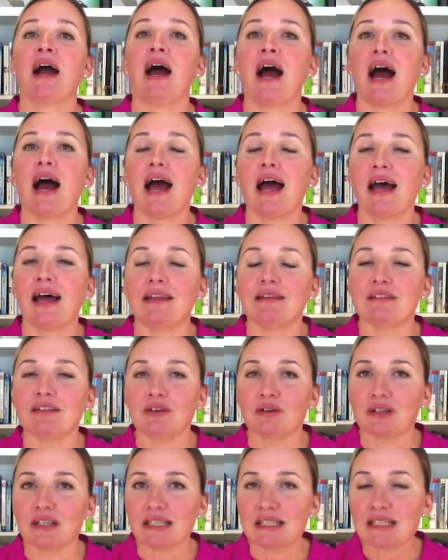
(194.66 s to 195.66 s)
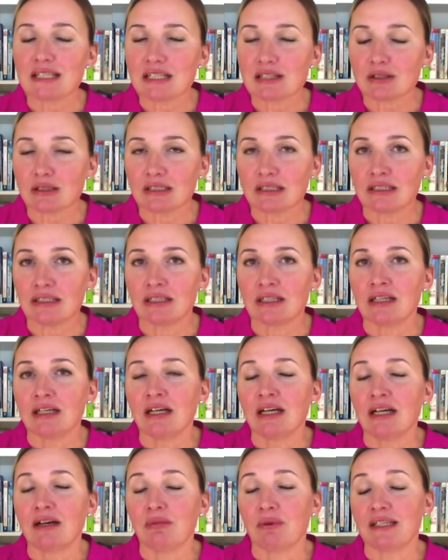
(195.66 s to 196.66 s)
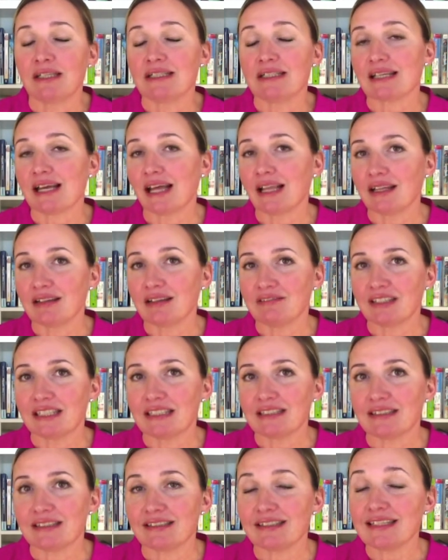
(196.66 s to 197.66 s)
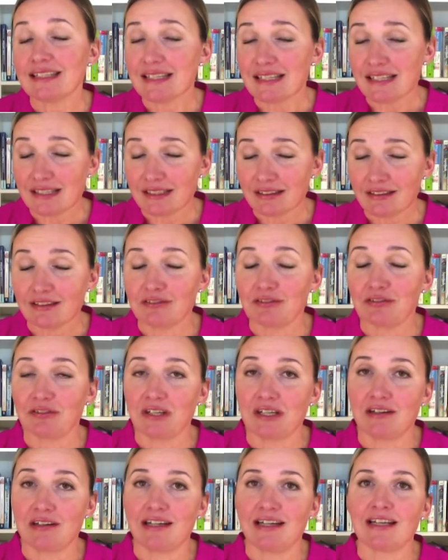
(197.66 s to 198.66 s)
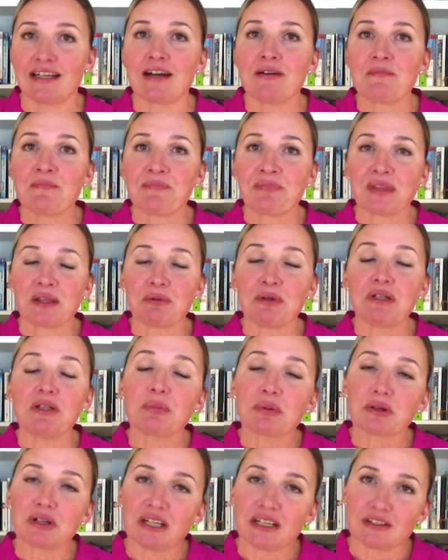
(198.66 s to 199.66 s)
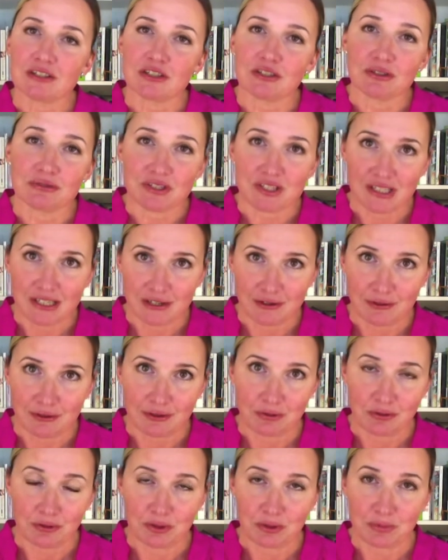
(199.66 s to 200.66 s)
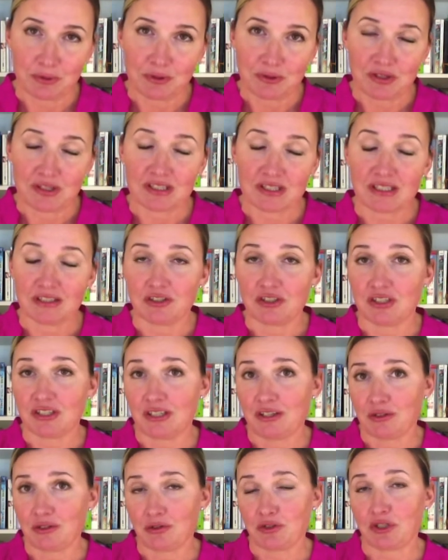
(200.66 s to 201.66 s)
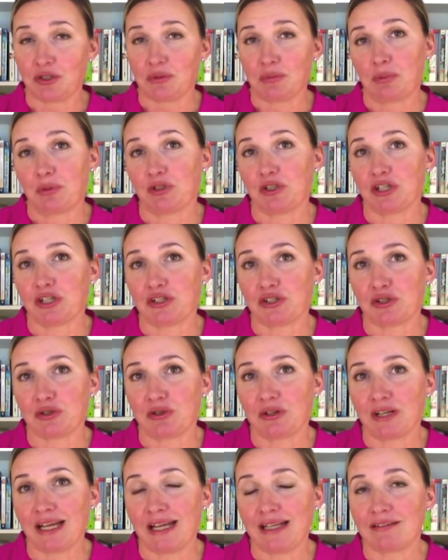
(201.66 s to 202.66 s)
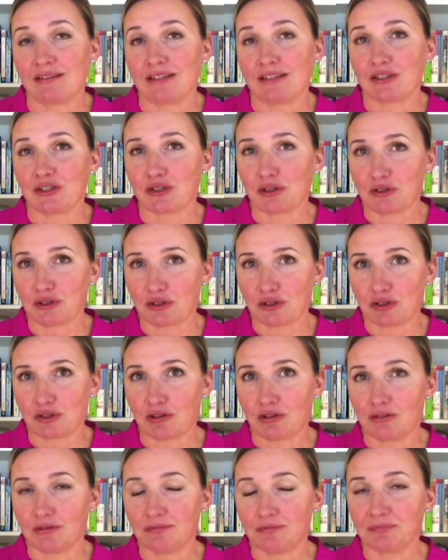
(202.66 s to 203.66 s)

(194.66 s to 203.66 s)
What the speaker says: and your insulin, when it's elevated, is interfering with the production of steroid hormones such as estrogen, progesterone, and testosterone.